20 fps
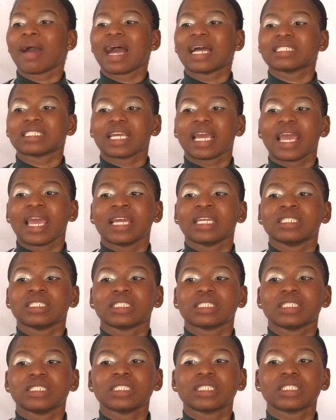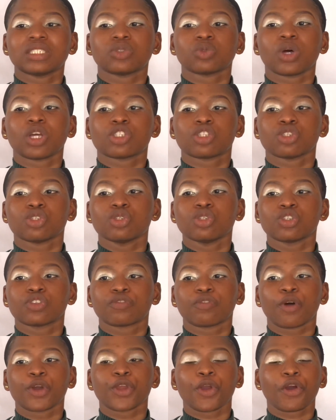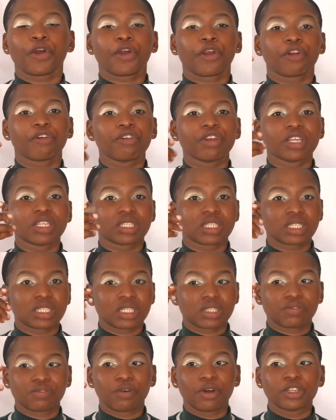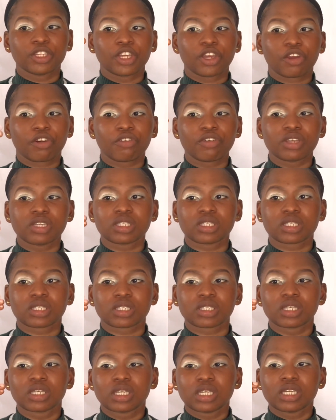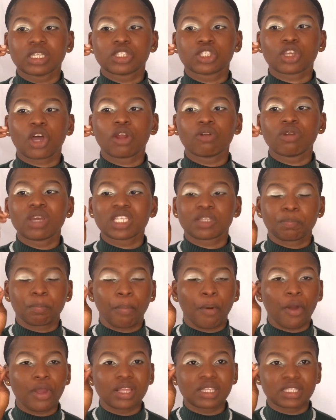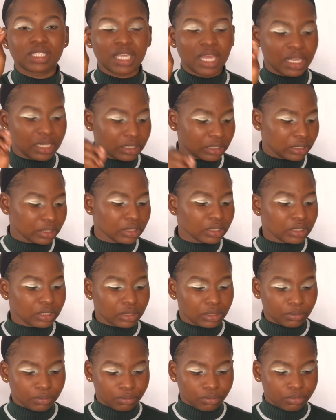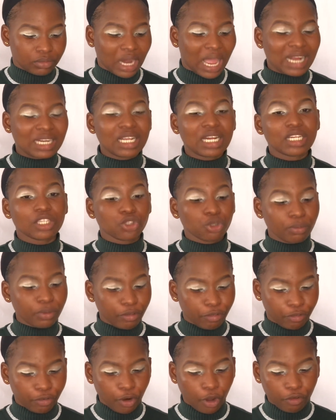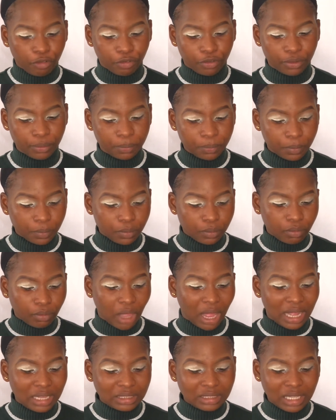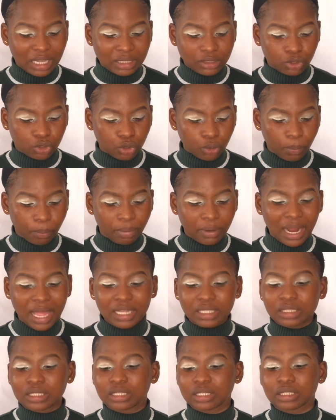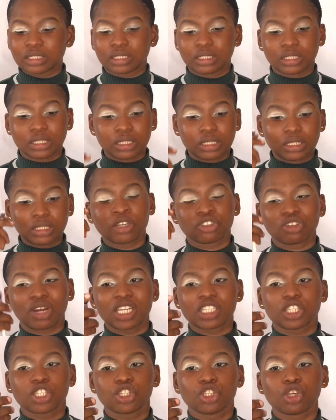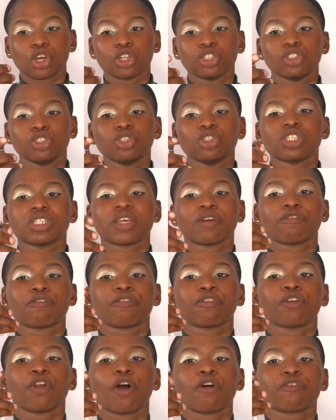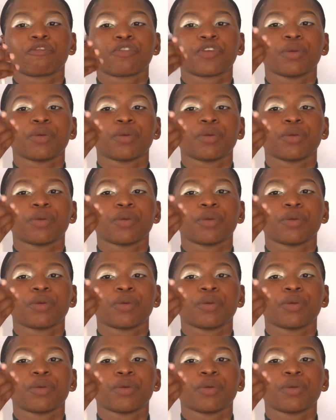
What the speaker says: end. This is what you use for your crease, for the crease. It's always pointed and a little bit fluffy. And then to blend the transition, you use a fluffy